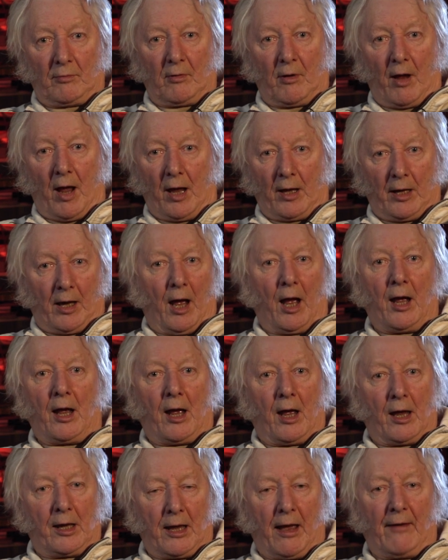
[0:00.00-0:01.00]

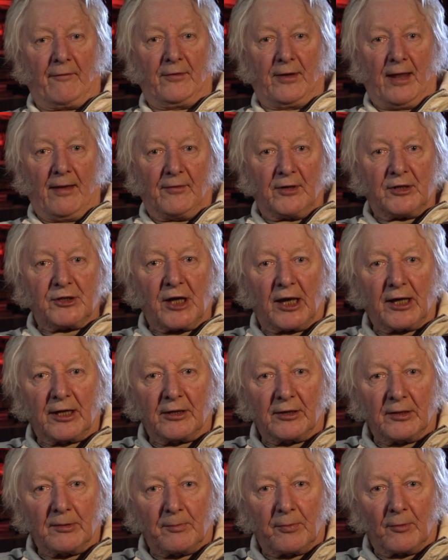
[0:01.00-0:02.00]
I have never
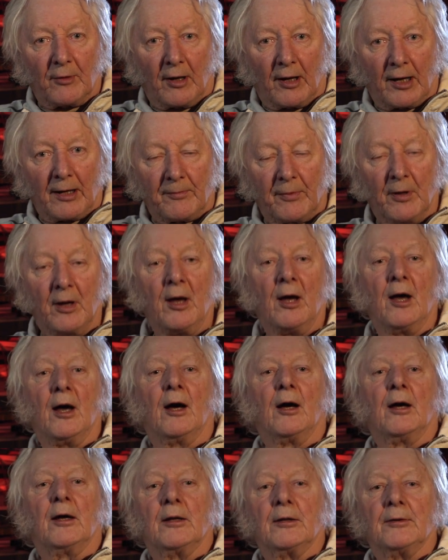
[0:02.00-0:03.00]
taken a bribe.
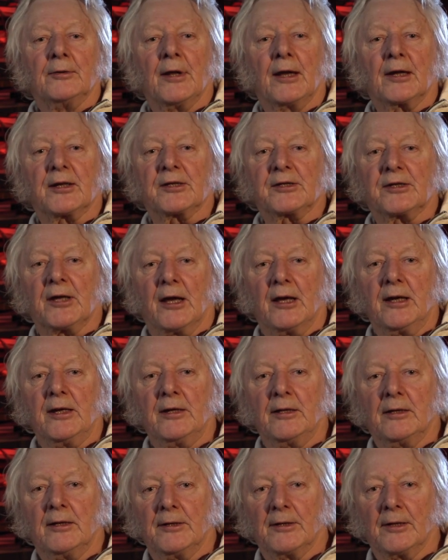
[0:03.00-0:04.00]
Next
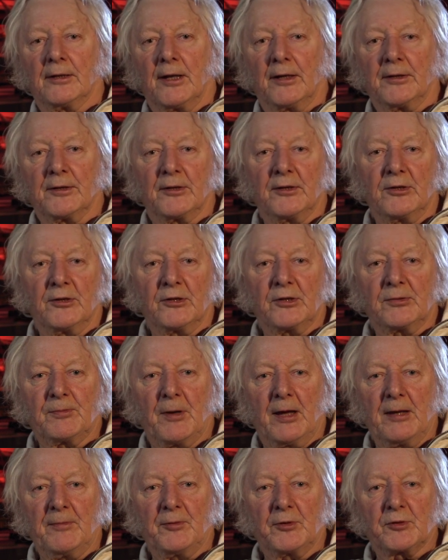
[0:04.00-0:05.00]
day, in the London
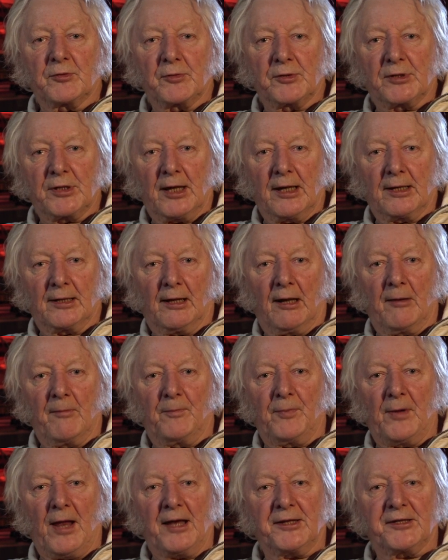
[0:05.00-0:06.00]
newspapers, was the headline,
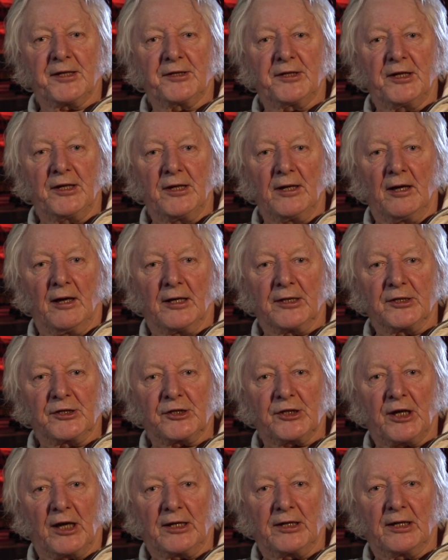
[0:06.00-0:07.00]
"Blatter denies
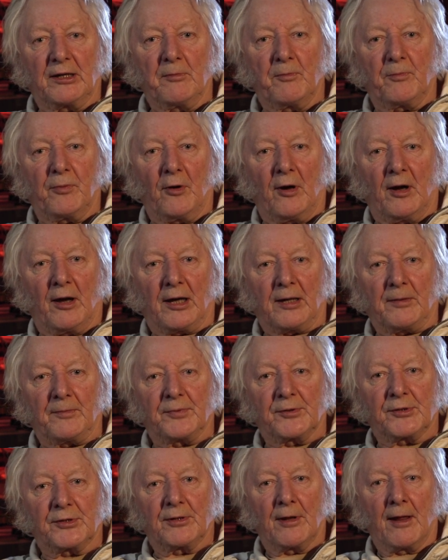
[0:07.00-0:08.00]
taking
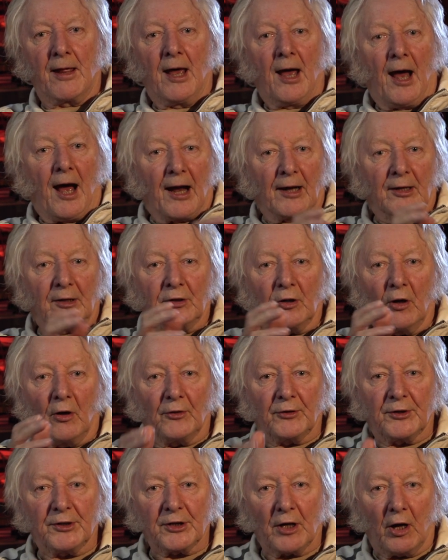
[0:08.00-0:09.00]
bribes." I'd
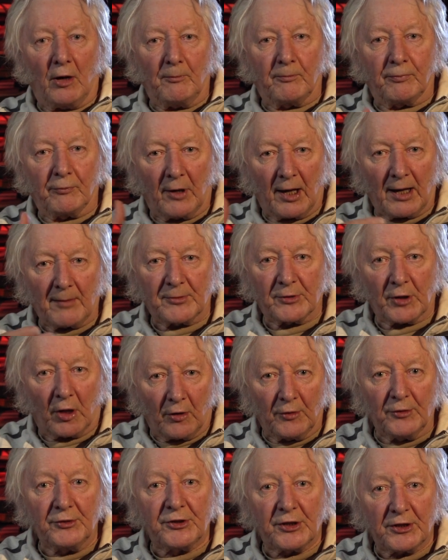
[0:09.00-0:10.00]
got these bribes
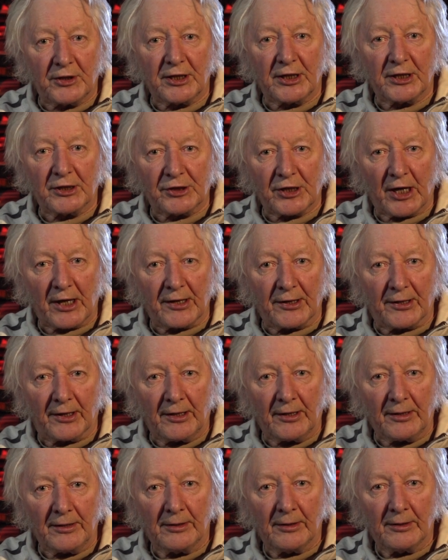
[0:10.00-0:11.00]
onto the
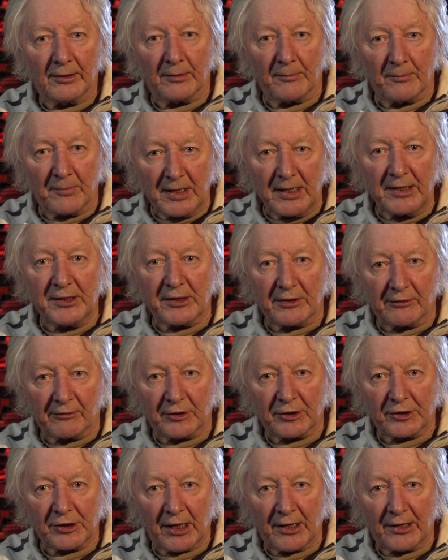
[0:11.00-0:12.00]
agenda, the media
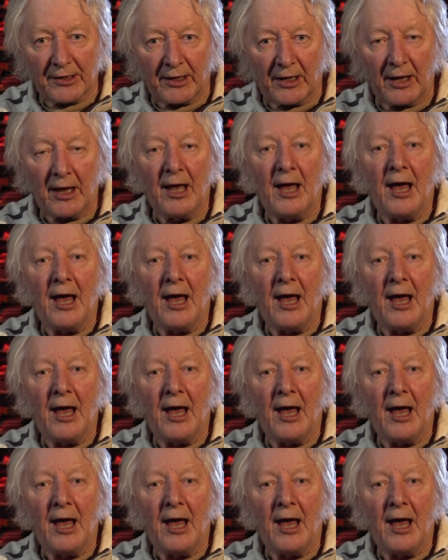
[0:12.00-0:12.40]
agenda,